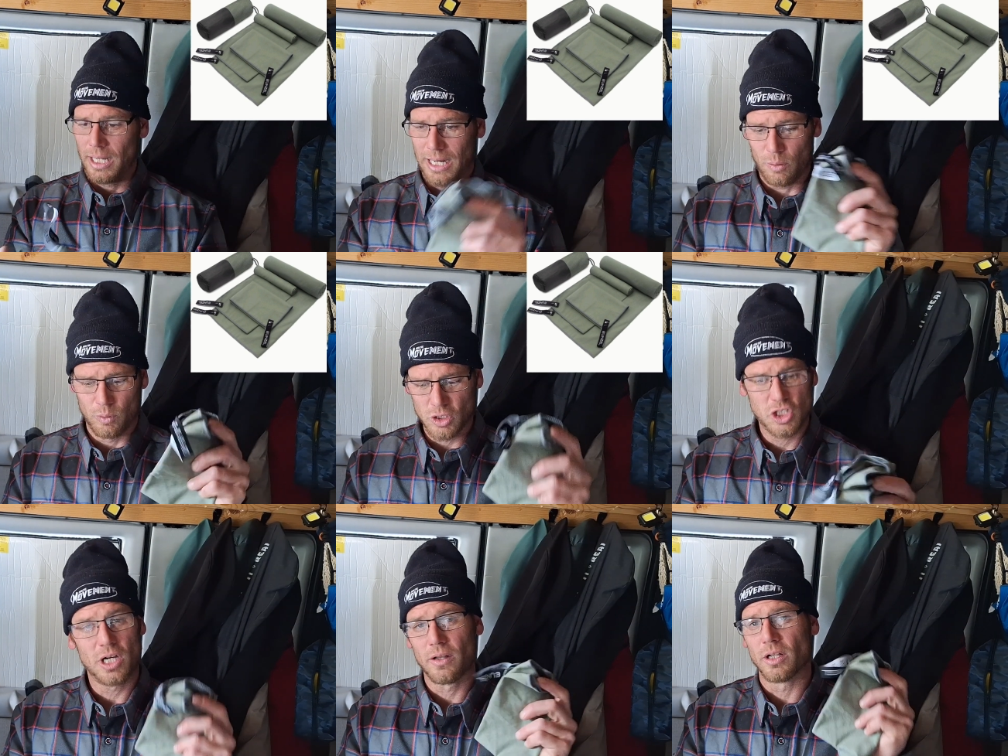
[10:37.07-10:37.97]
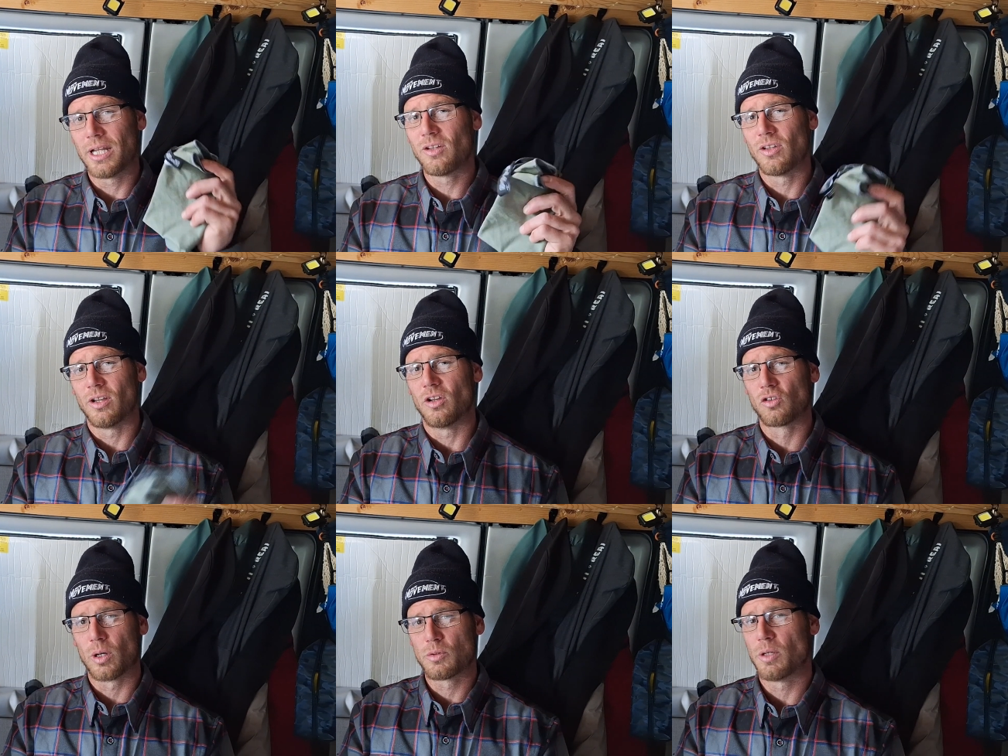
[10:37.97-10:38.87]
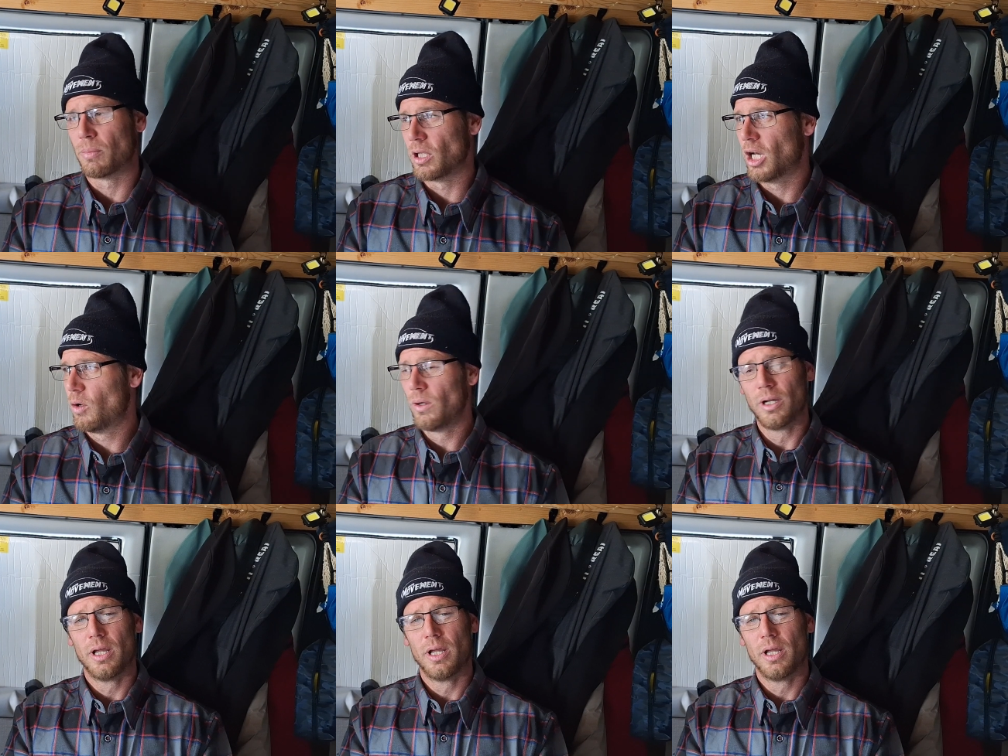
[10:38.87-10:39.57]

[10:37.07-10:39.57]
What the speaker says: and I will share the links in the description below.